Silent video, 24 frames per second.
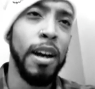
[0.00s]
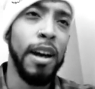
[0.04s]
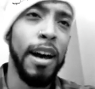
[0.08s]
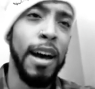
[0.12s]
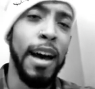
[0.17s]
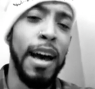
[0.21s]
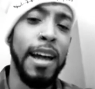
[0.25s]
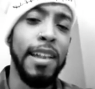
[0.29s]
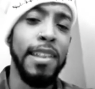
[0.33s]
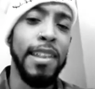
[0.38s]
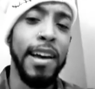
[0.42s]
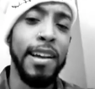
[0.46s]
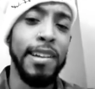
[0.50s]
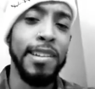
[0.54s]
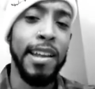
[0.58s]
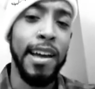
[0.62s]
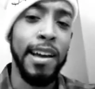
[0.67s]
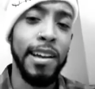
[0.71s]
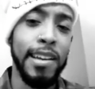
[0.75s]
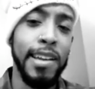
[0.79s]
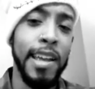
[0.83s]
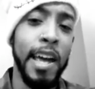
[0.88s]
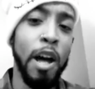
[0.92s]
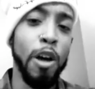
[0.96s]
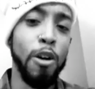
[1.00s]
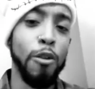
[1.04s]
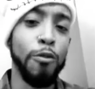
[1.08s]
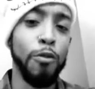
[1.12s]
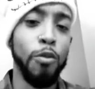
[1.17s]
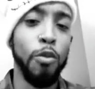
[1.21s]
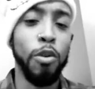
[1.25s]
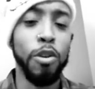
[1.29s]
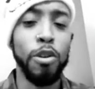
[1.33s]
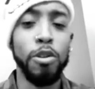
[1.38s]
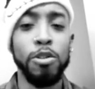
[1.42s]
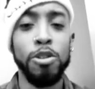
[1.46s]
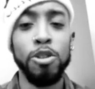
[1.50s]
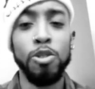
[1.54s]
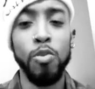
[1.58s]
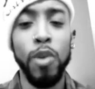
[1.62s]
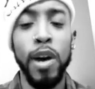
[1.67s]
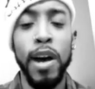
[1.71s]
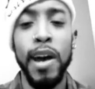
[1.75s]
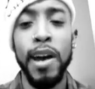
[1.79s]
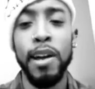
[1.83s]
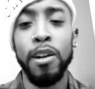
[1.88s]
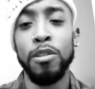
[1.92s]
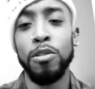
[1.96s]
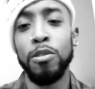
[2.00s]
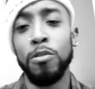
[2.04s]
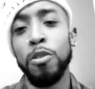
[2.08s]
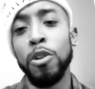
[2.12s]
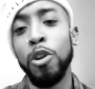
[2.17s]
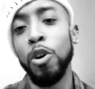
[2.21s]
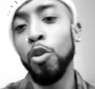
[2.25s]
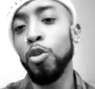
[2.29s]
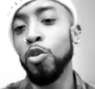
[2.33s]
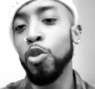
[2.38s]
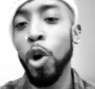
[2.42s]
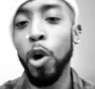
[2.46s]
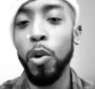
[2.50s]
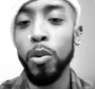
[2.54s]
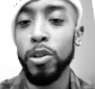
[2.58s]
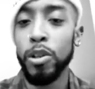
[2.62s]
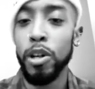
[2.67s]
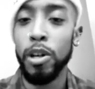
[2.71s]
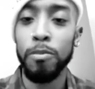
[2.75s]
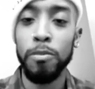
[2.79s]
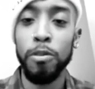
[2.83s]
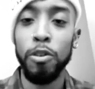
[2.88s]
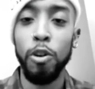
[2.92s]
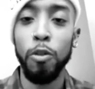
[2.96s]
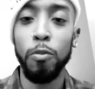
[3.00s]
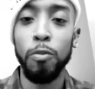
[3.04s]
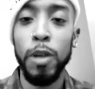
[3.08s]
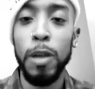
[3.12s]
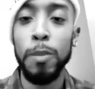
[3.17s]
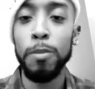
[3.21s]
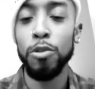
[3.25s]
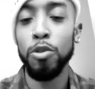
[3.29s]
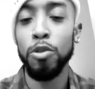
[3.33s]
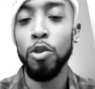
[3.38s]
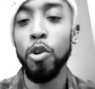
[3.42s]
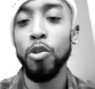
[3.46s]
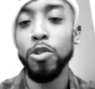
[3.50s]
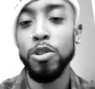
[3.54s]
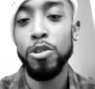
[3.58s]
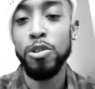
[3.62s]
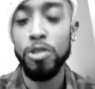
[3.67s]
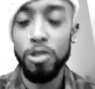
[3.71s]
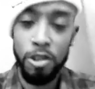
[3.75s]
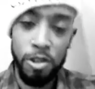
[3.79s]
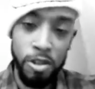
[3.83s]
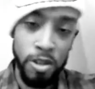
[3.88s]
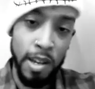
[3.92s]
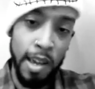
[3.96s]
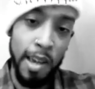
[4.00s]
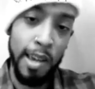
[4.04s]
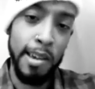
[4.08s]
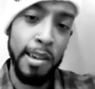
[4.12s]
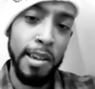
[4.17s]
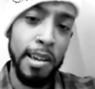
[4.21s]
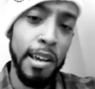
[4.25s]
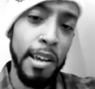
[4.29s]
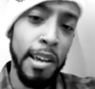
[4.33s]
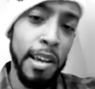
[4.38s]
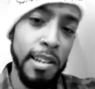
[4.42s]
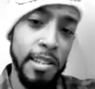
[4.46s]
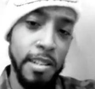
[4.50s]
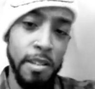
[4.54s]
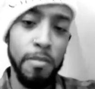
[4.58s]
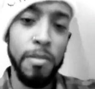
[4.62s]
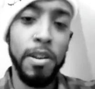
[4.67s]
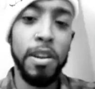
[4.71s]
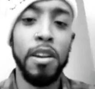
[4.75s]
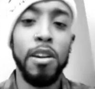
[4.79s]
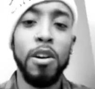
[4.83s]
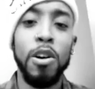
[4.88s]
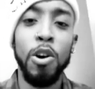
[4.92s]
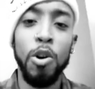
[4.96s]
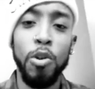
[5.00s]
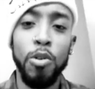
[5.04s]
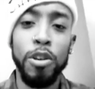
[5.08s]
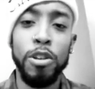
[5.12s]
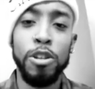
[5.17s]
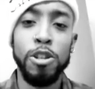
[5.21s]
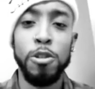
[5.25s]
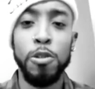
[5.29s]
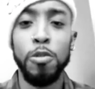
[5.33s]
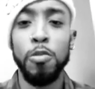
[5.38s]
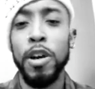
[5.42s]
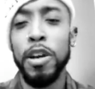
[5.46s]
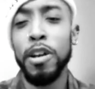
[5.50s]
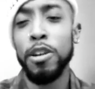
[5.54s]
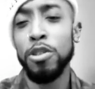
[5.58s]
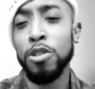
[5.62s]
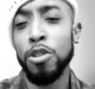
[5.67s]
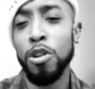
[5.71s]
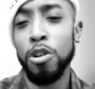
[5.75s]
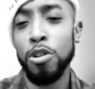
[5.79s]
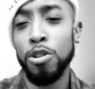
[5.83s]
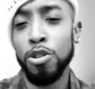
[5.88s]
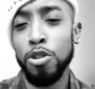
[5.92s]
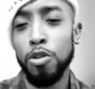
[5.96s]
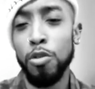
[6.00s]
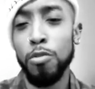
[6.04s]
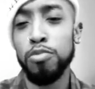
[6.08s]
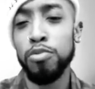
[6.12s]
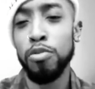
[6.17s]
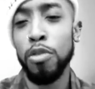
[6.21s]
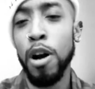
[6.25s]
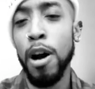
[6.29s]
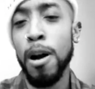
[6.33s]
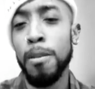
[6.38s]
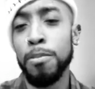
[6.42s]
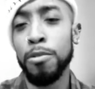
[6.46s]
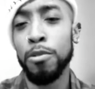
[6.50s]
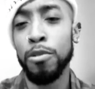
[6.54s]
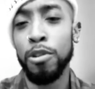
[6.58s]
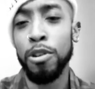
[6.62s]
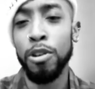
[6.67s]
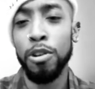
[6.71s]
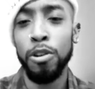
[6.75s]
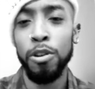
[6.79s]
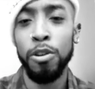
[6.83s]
I had like that Californian swagger, growing up. People always used to say to me, "Oh, Ishra, why you talk so proper?"